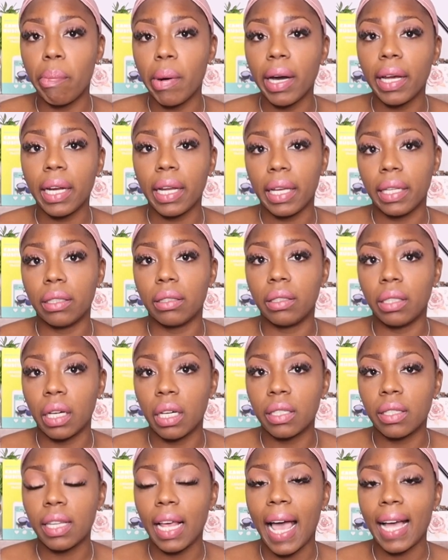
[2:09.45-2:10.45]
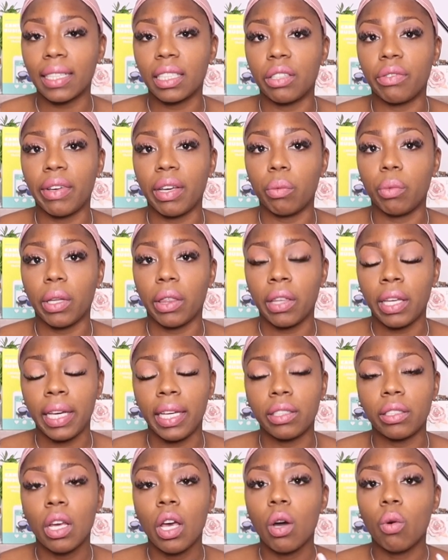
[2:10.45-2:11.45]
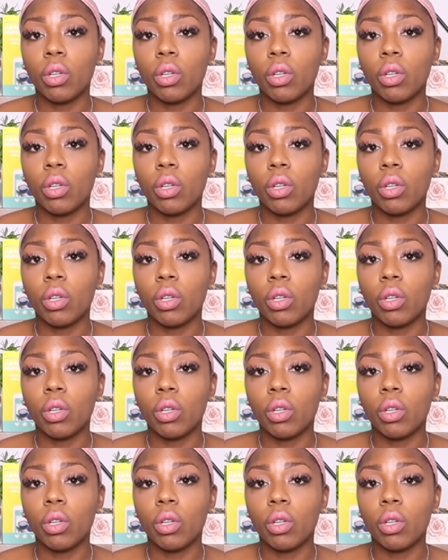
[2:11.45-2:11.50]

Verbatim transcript: but it does activate with heat,